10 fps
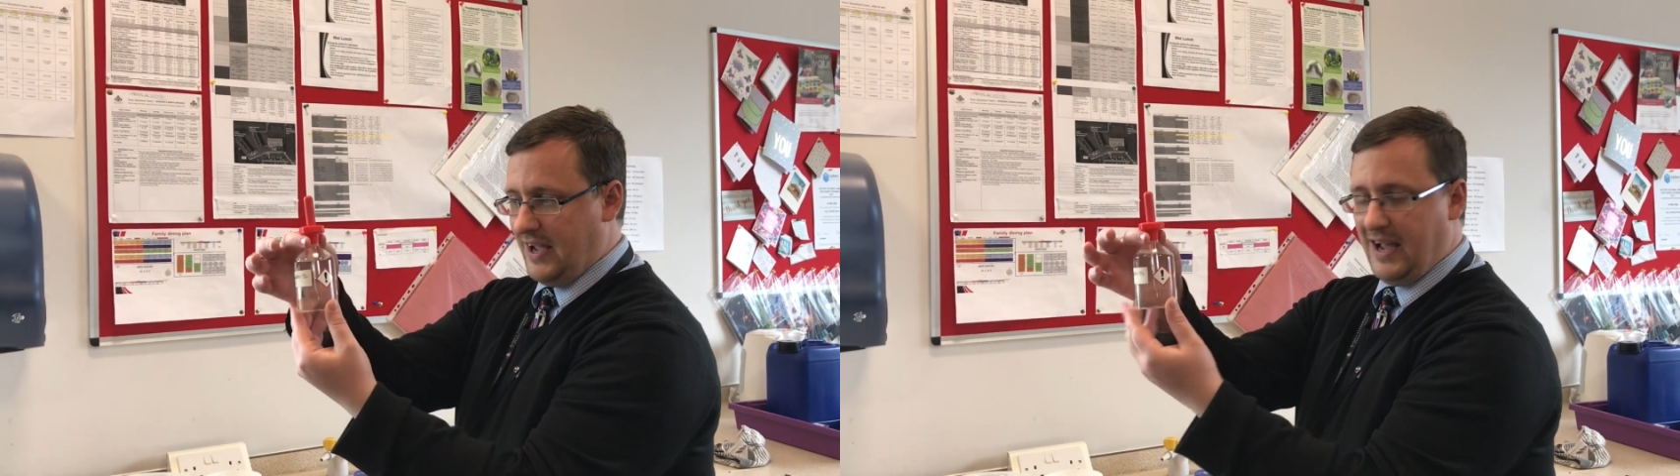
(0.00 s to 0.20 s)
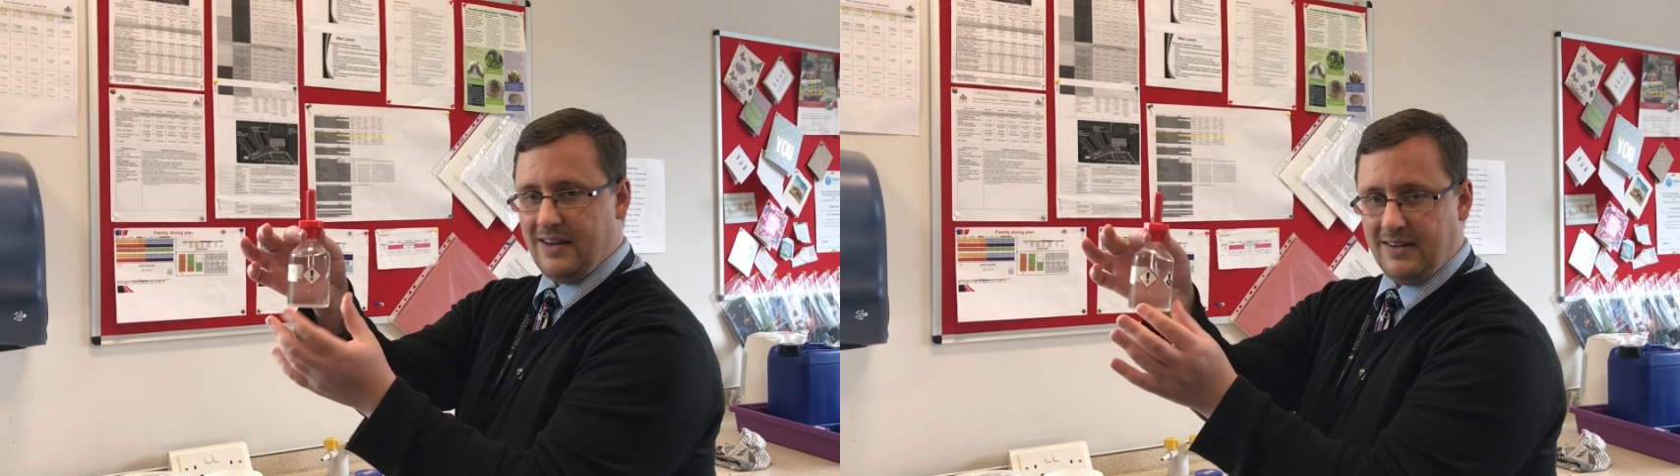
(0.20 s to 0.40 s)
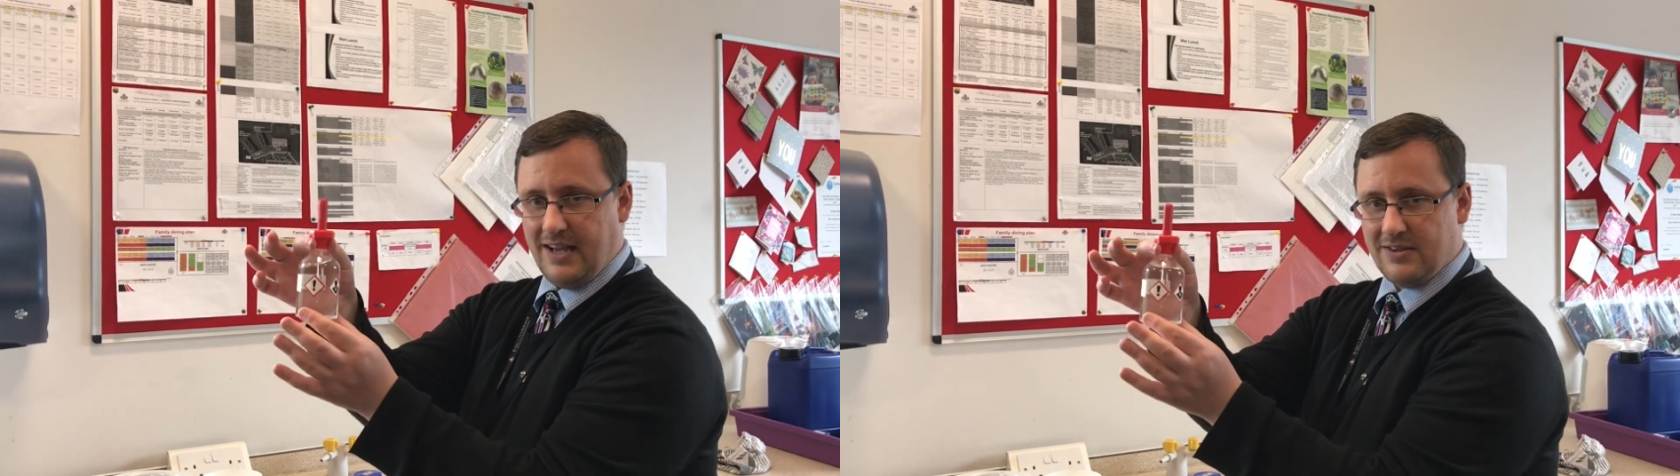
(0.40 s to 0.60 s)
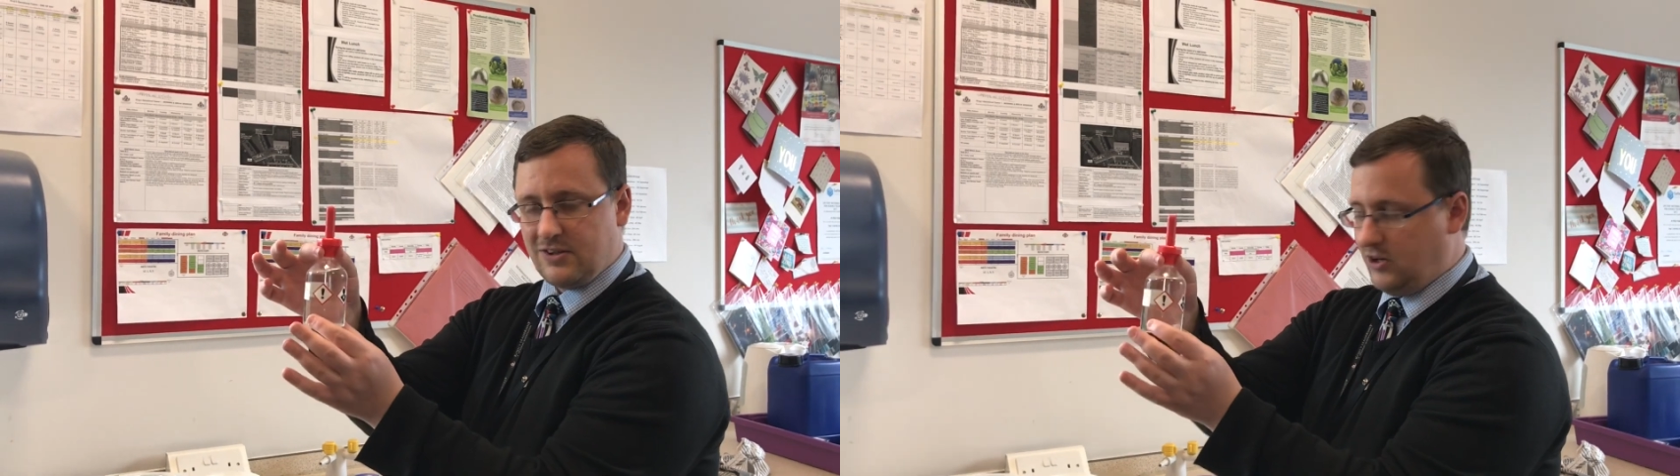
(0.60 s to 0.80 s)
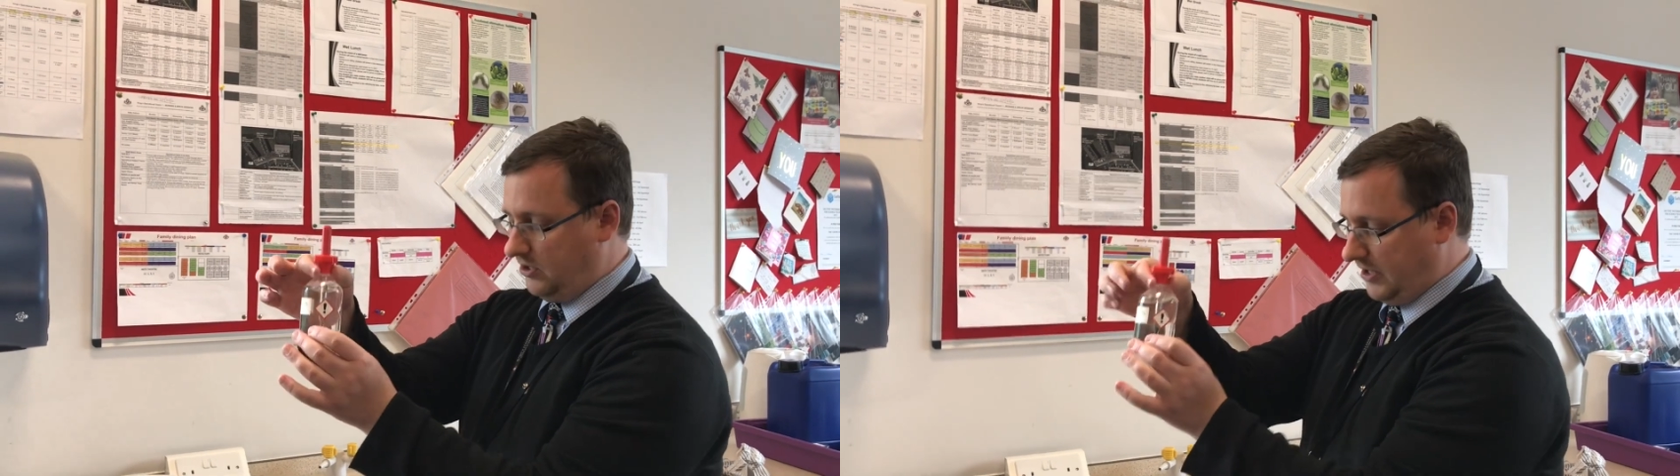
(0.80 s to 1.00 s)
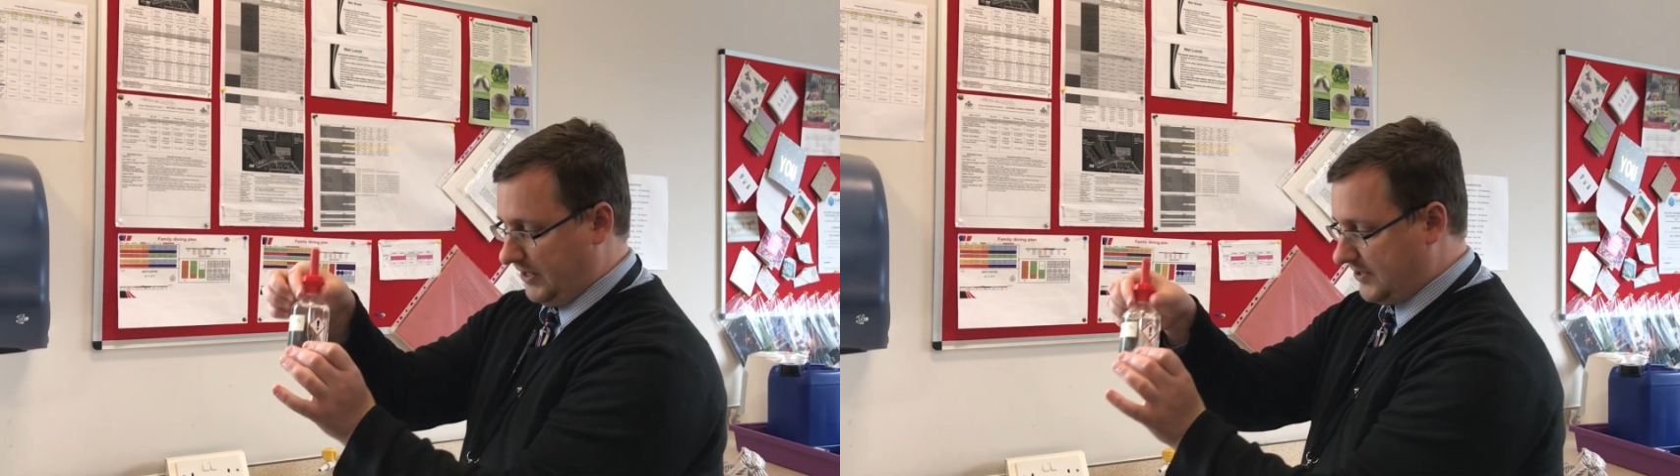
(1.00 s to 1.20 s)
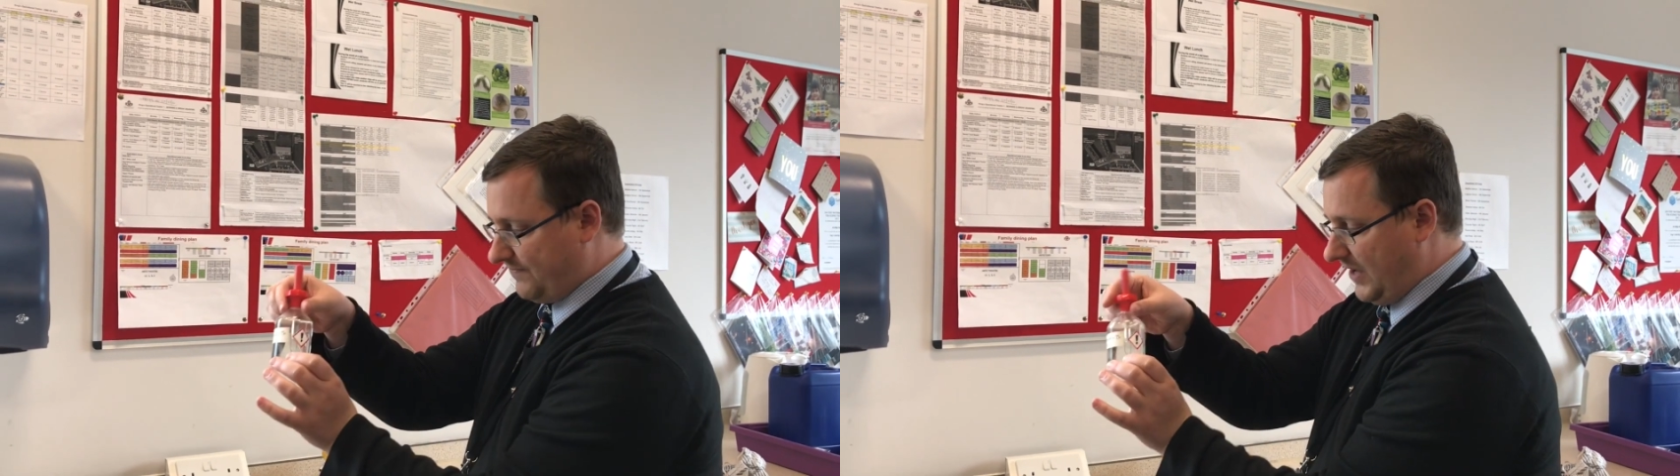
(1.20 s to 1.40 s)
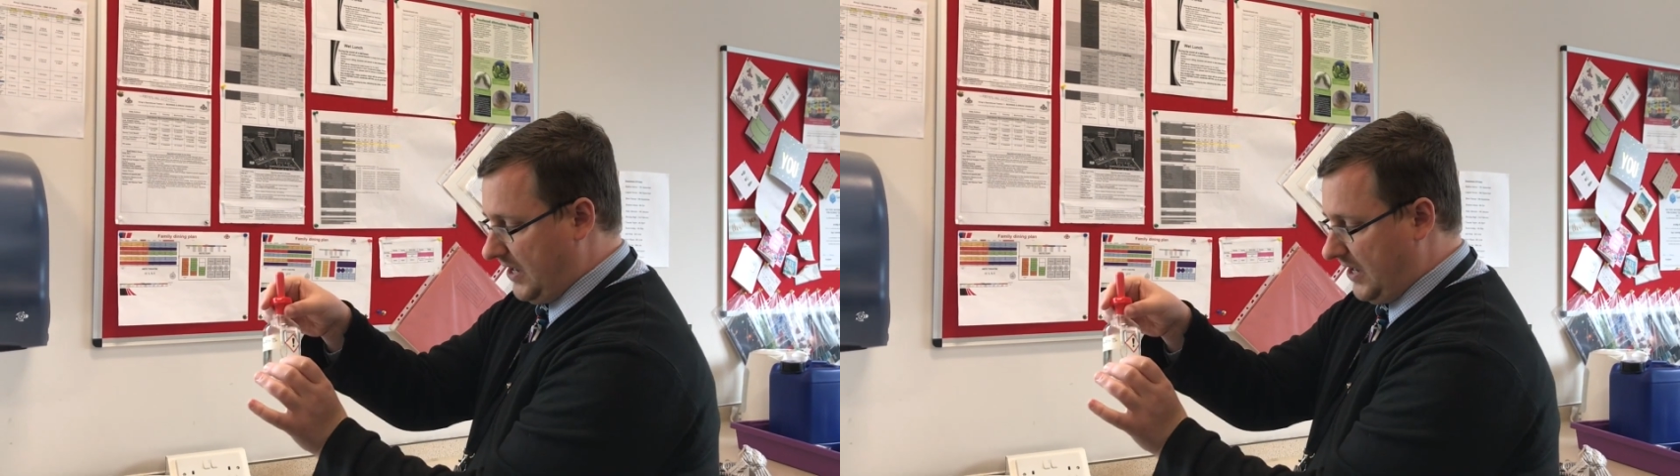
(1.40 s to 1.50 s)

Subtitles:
and it's colourless.